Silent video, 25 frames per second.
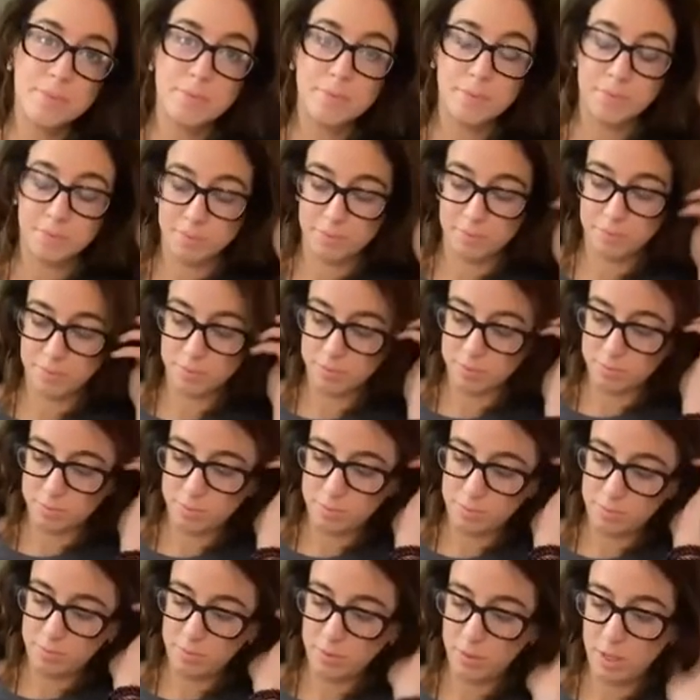
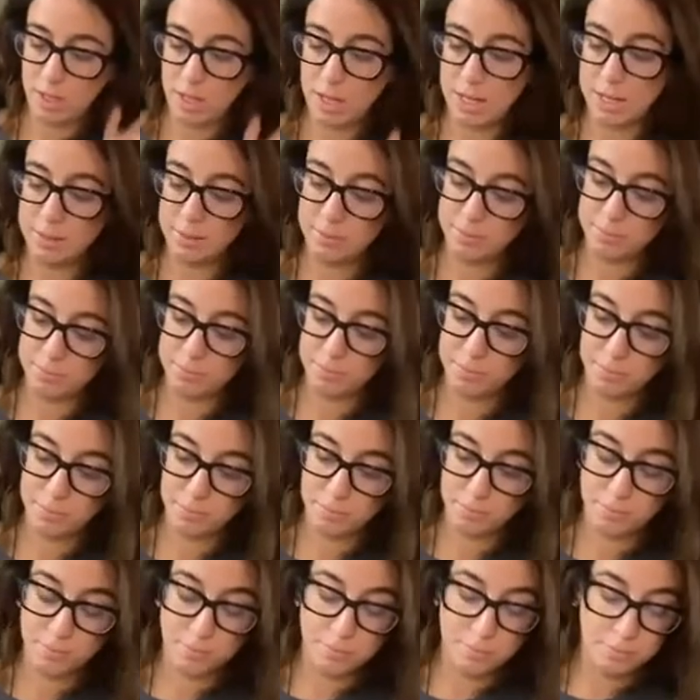Okay.
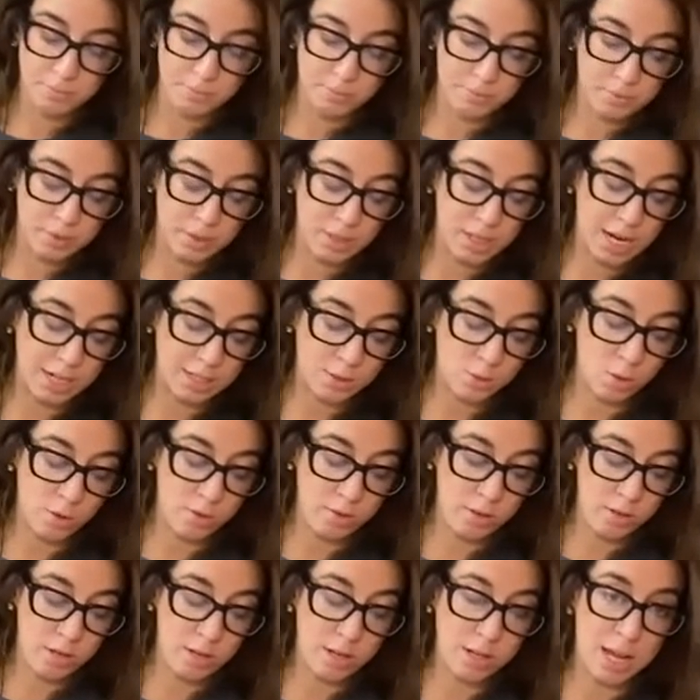Next
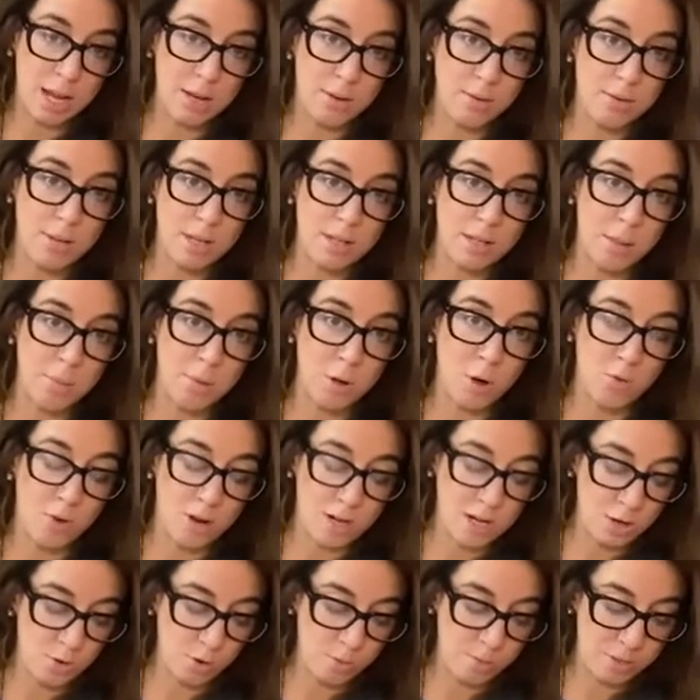one, again, let me know if I
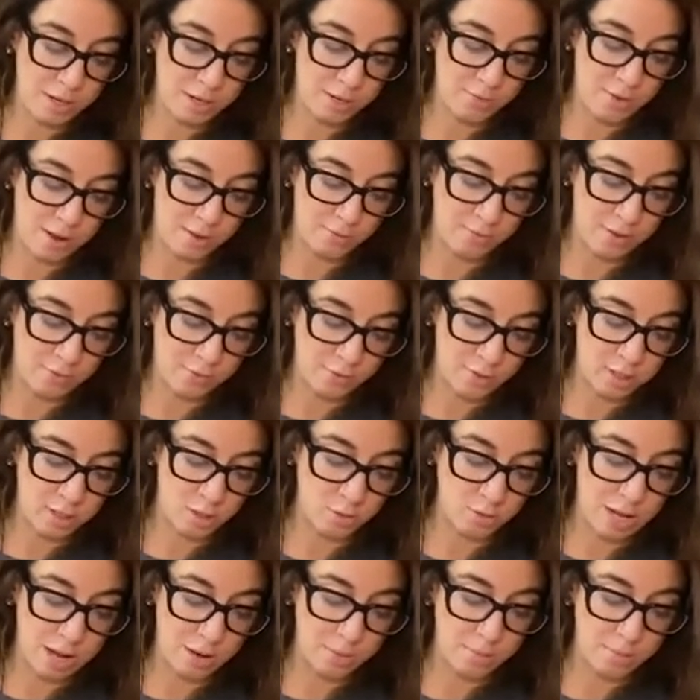need to repeat, if I slow down.